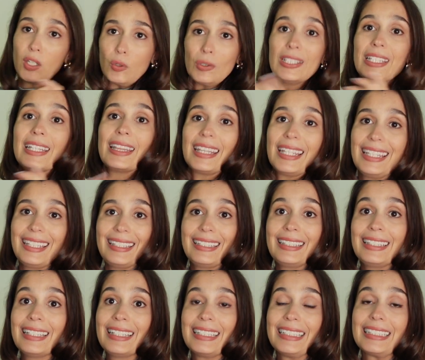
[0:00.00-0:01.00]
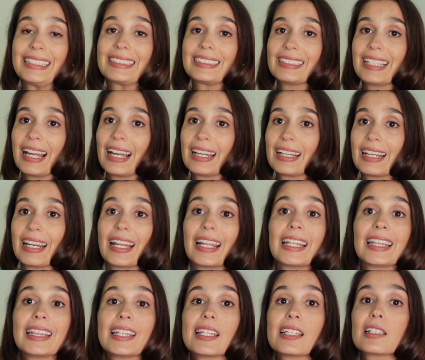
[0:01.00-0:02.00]
only thing is that
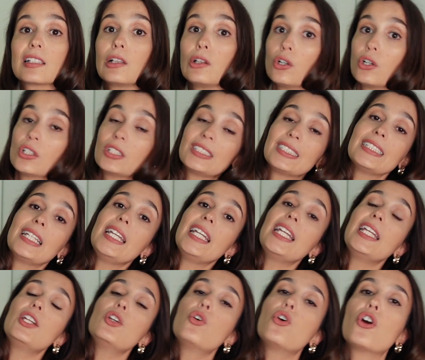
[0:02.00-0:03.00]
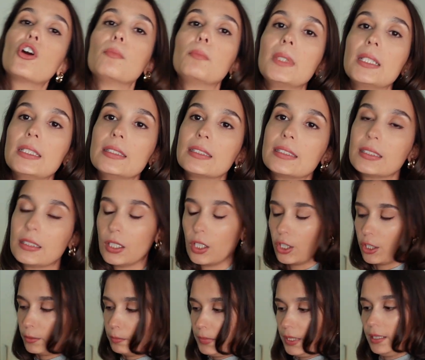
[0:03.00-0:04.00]
this looks enormous
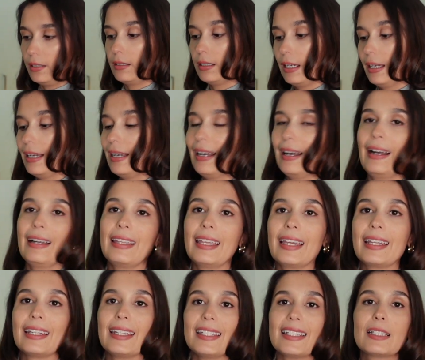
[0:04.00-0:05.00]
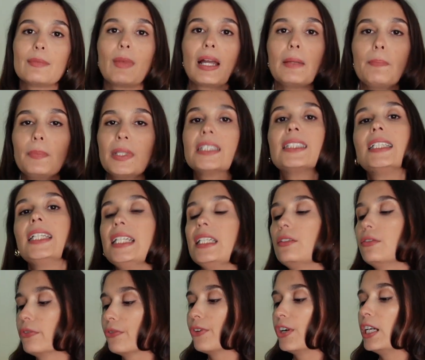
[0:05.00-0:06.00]
on me. Again, it's my petite
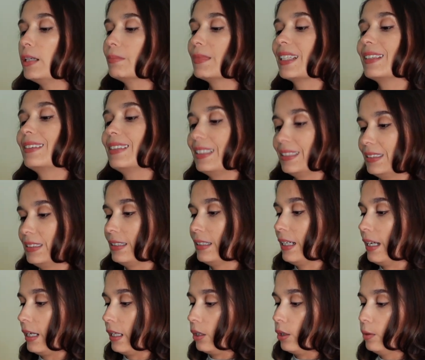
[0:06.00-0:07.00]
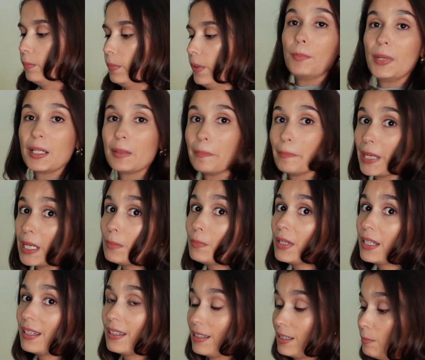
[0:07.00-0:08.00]
frame that doesn't help, but
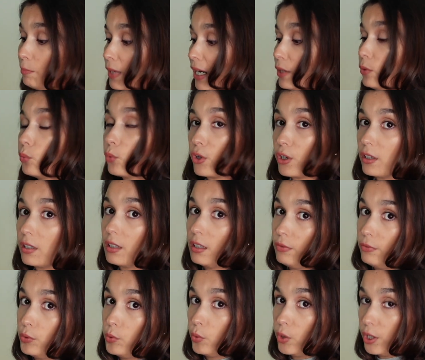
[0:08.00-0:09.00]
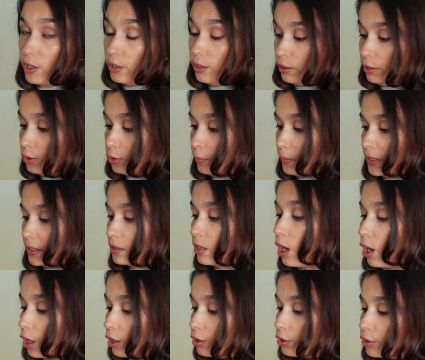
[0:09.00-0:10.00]
maybe it might work if you are a little bit
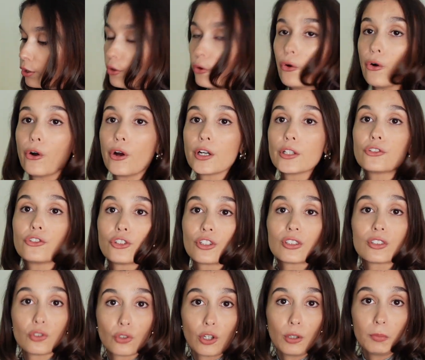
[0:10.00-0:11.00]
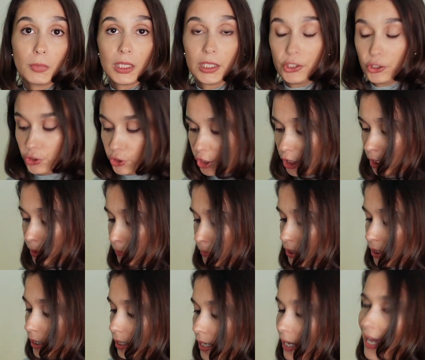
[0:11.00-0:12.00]
taller or just normally
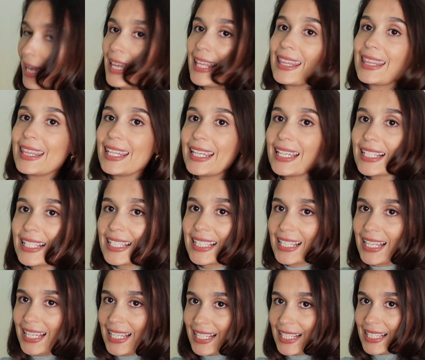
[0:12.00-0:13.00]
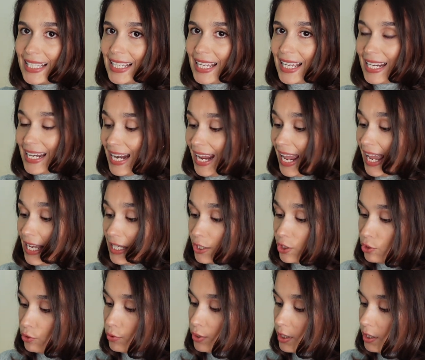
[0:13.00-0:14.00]
shaped. This is an
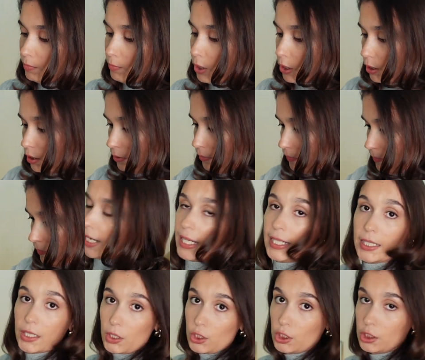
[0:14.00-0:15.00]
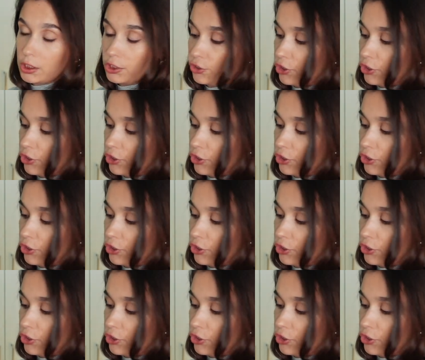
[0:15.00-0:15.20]
extra small and it looks